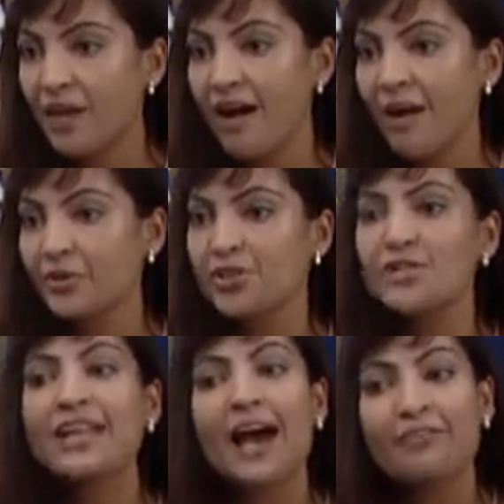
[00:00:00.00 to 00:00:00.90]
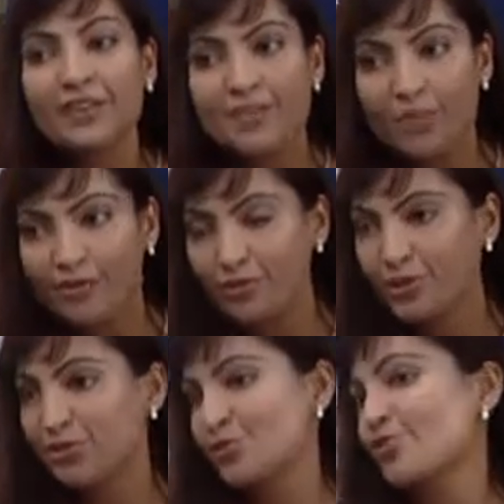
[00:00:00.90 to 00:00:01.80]
Because you didn't have enough smartphone
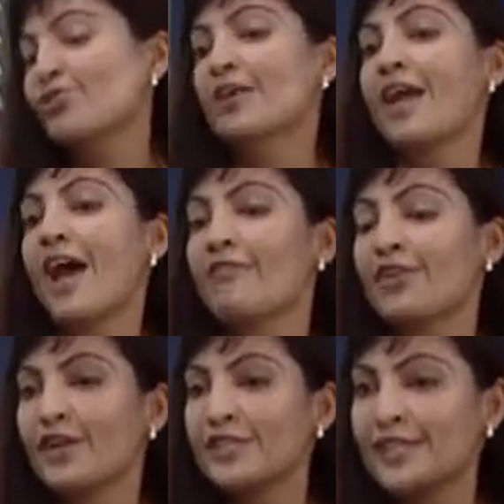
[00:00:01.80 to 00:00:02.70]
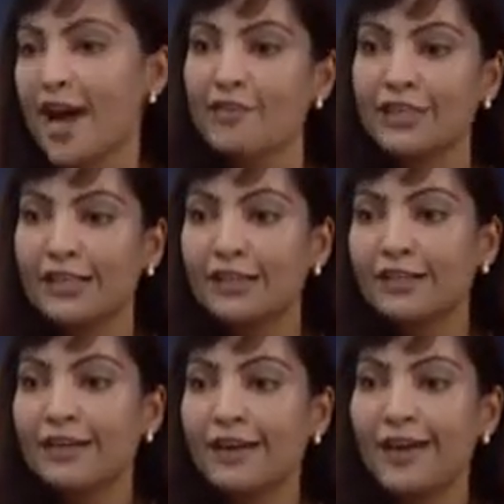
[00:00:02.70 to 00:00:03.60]
users, you didn't have enough savvy
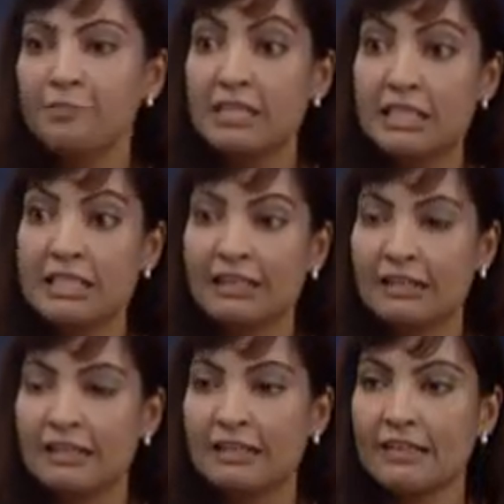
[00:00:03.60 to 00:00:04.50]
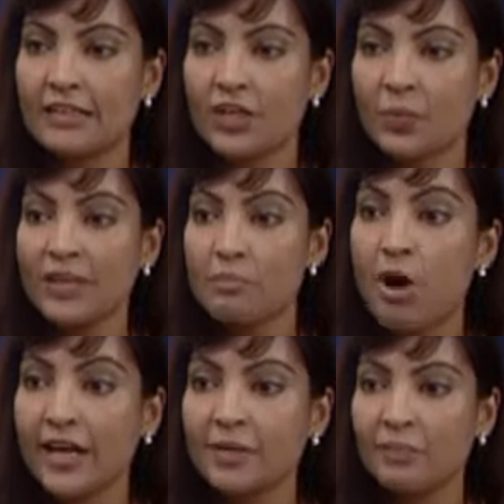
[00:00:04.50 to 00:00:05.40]
need in the in the
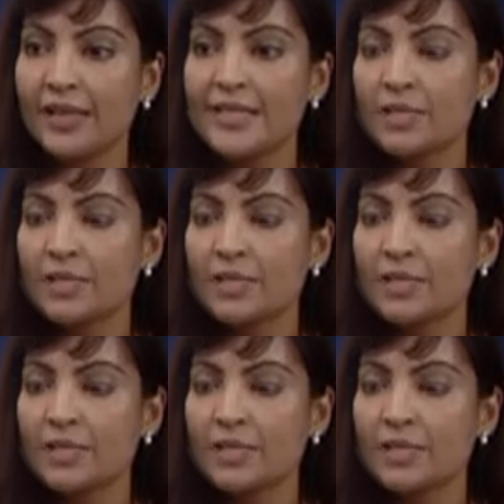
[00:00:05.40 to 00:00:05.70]
marketplace.